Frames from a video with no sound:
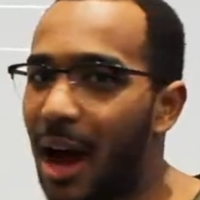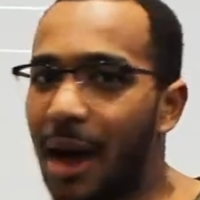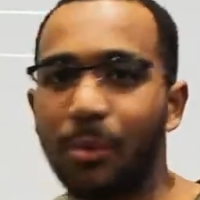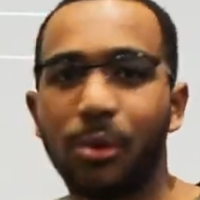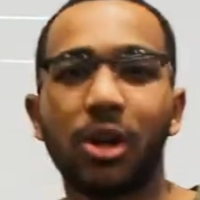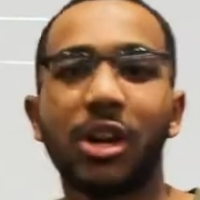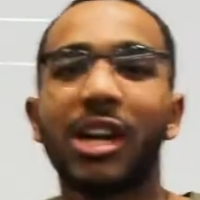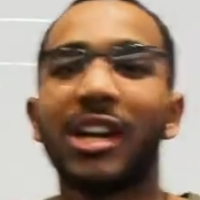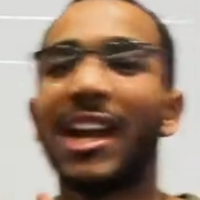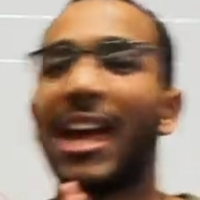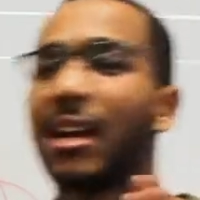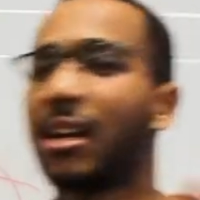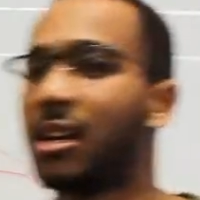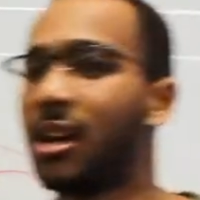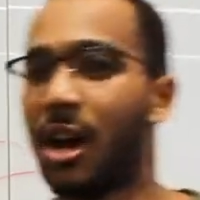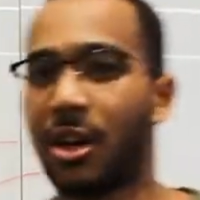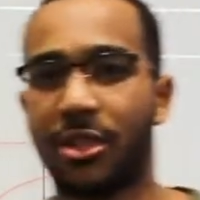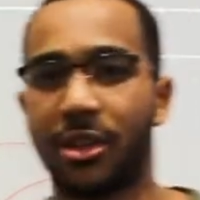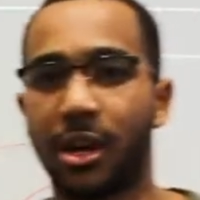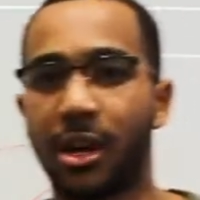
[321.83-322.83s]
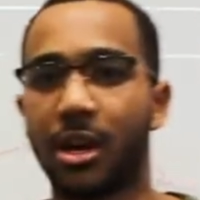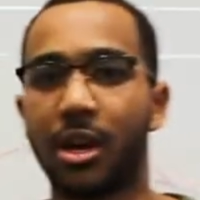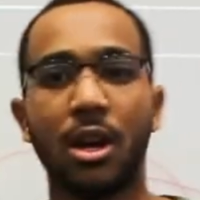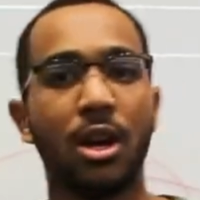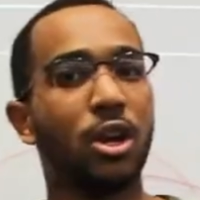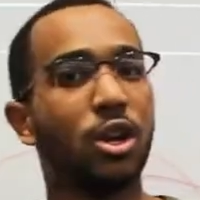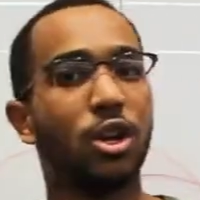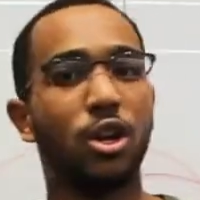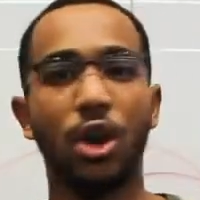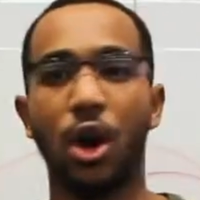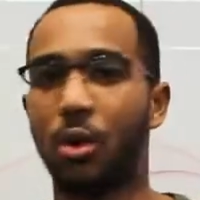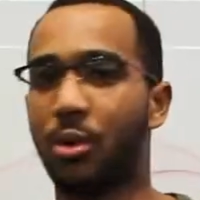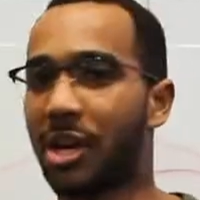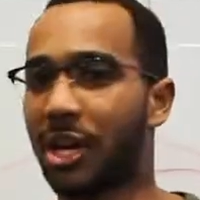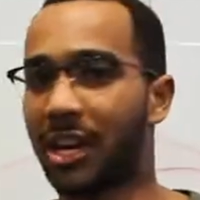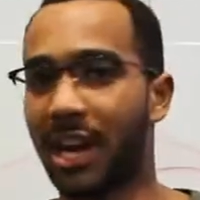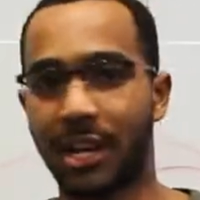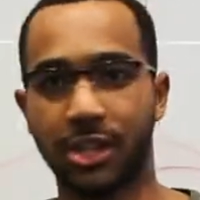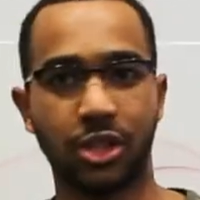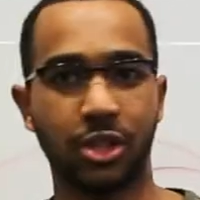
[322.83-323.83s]
I will connect nothing. No
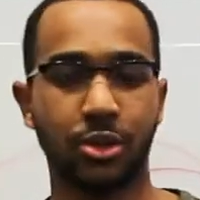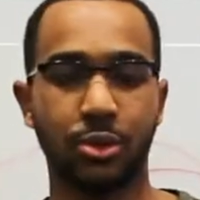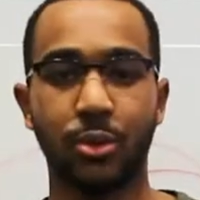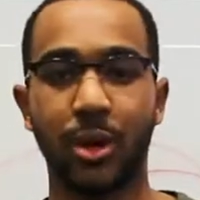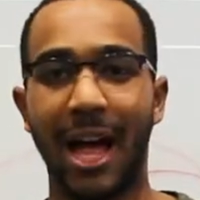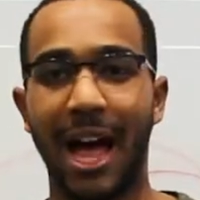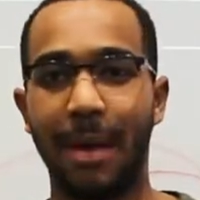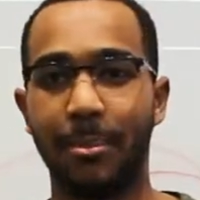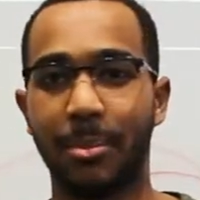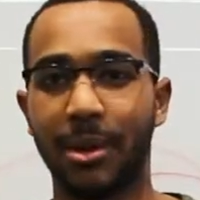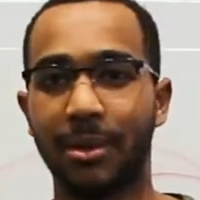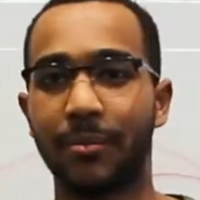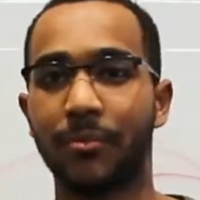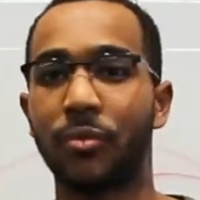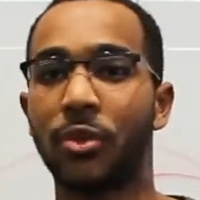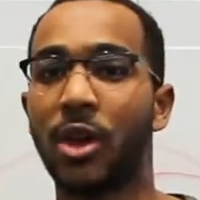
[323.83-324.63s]
connections will happen.